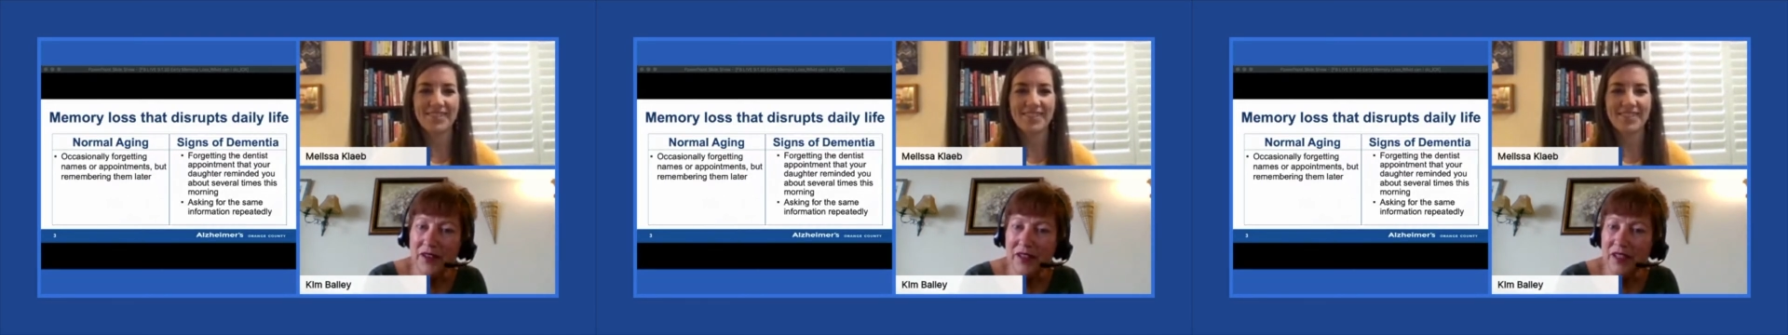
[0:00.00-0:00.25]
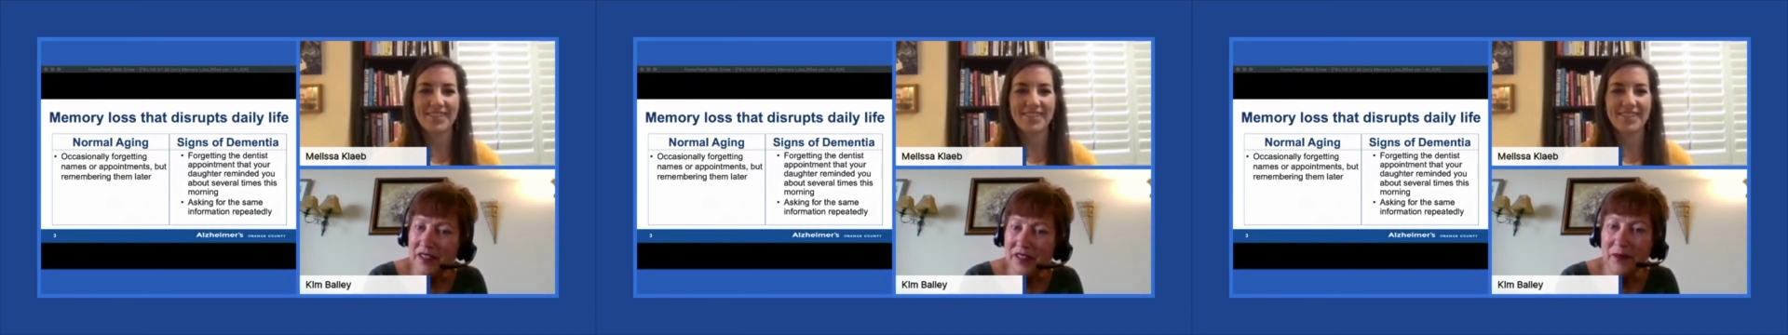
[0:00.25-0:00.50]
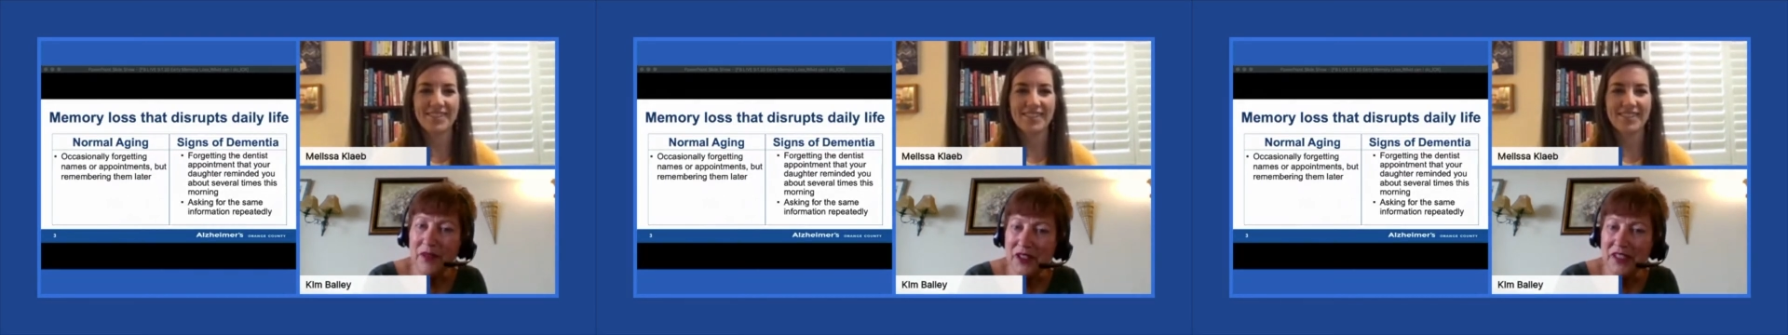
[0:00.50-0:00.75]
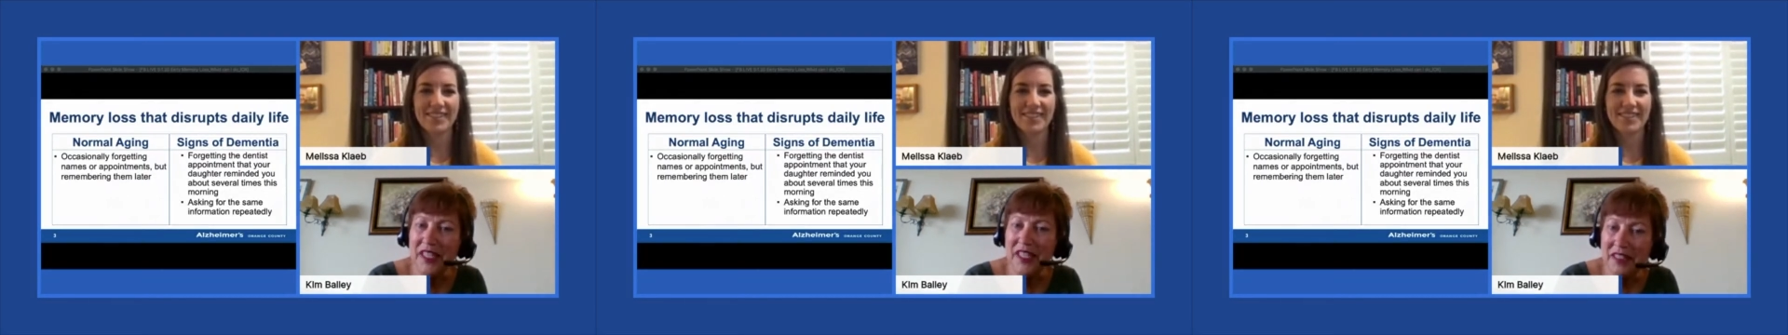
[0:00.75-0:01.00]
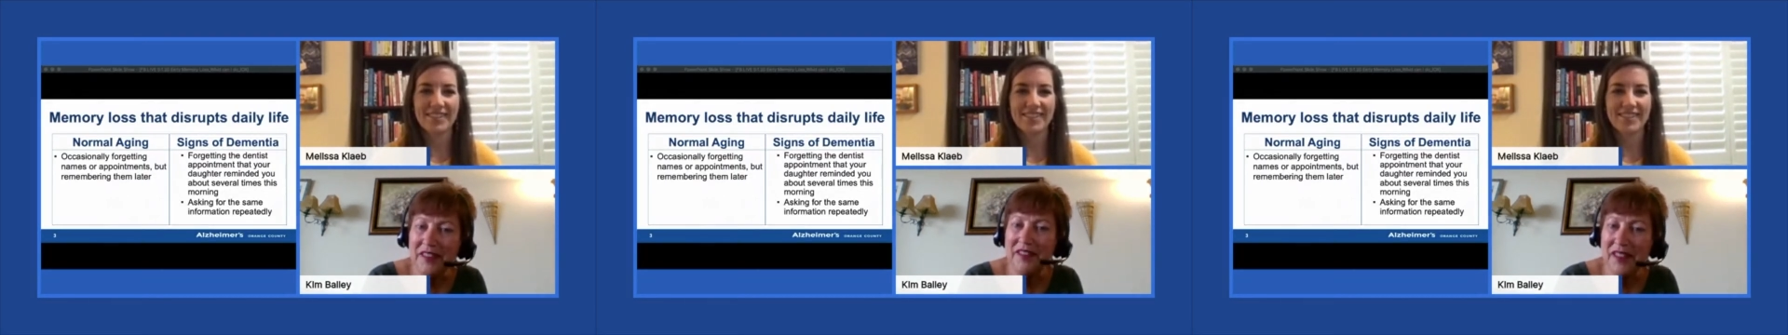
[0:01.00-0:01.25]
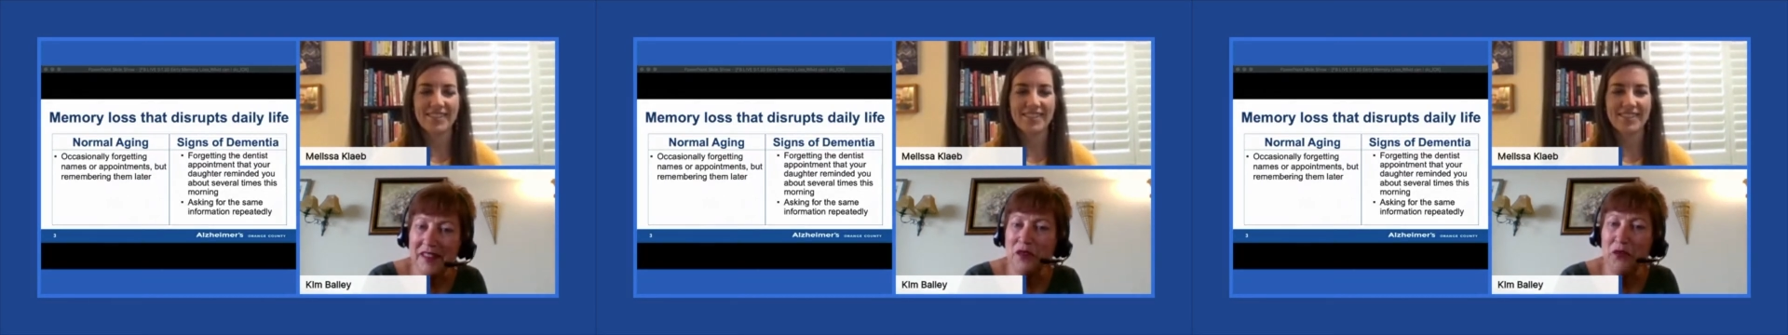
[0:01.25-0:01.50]
Speaker 1: And typically that is
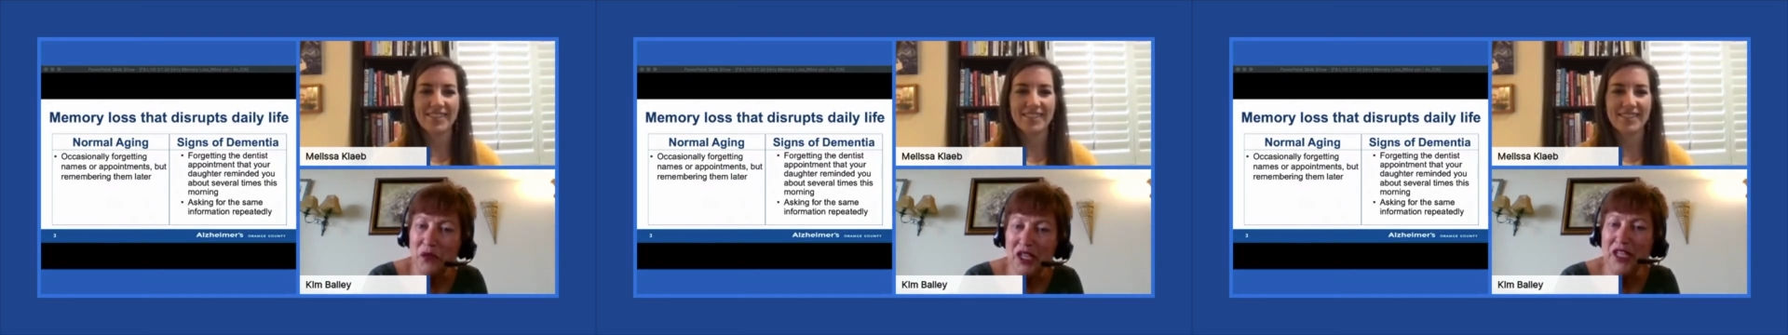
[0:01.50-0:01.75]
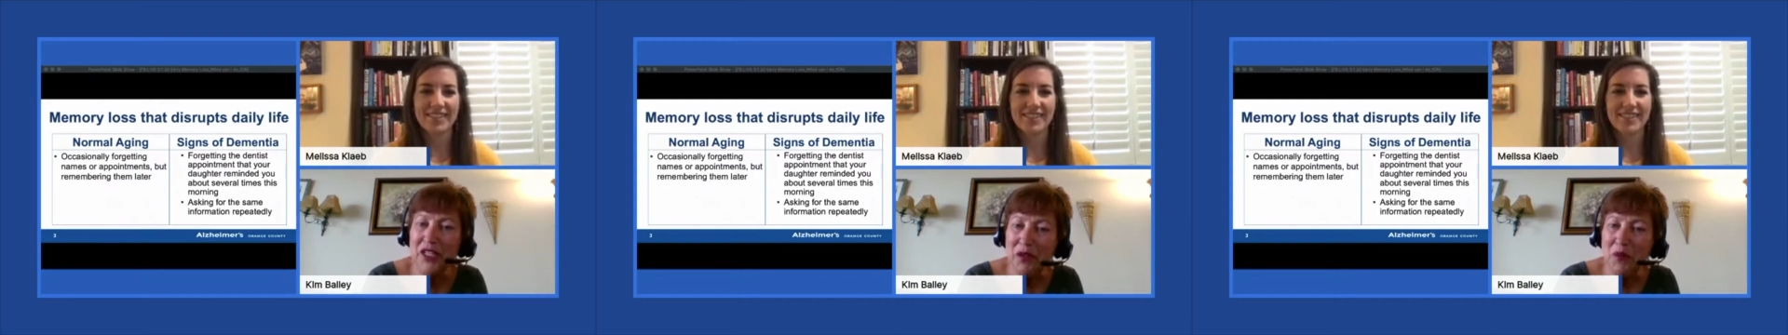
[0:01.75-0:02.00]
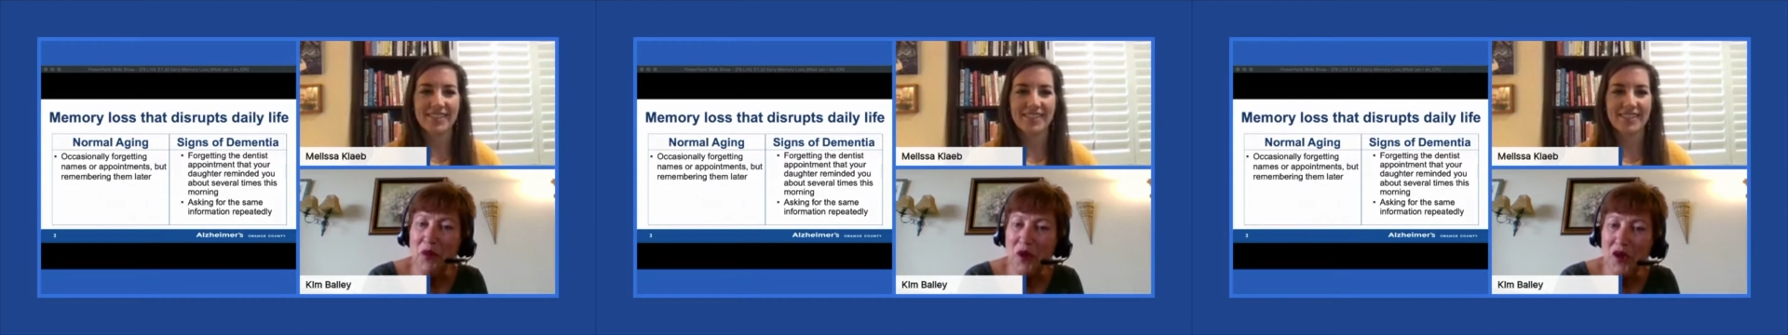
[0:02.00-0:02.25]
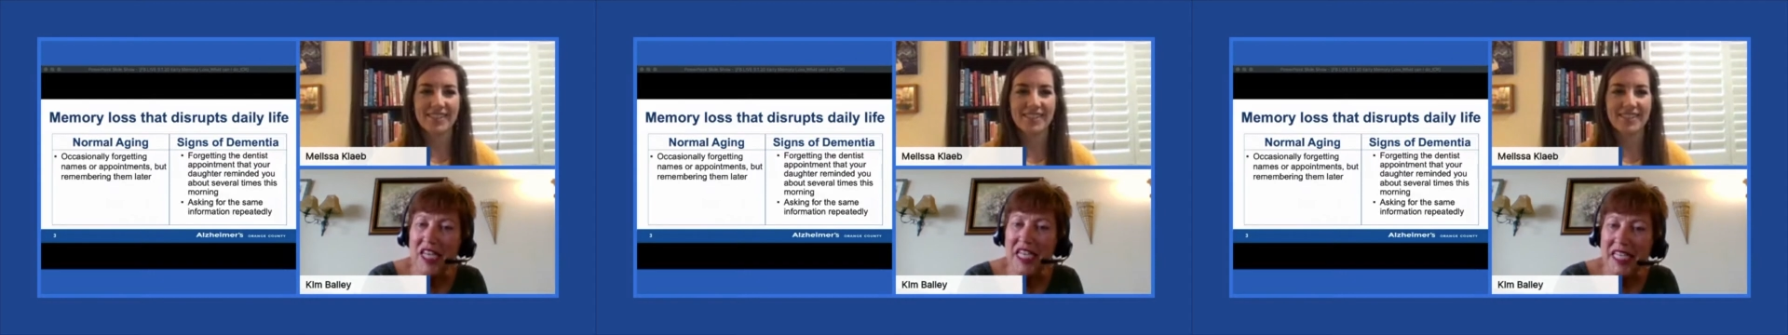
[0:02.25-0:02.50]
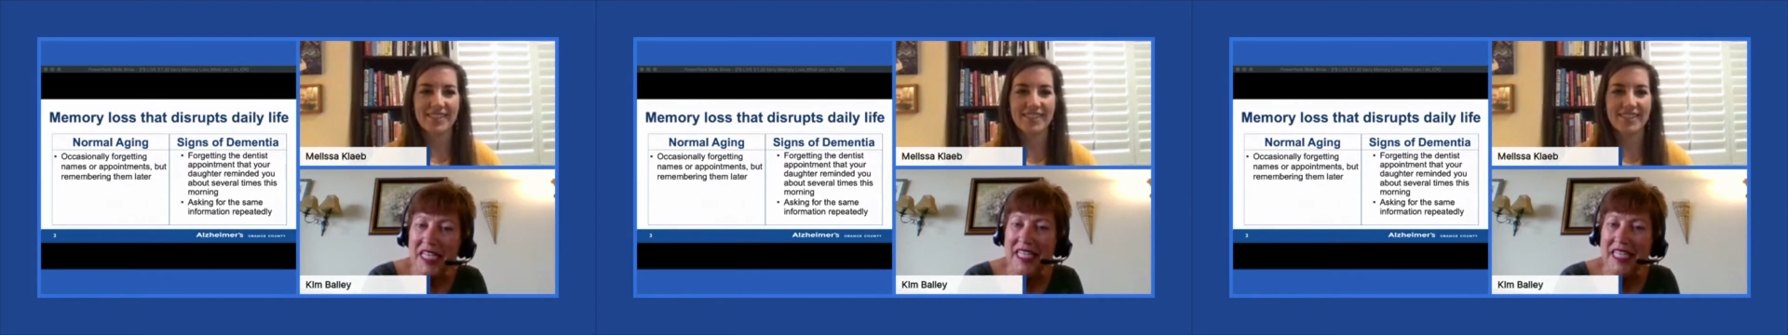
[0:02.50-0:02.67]
like three in the morning.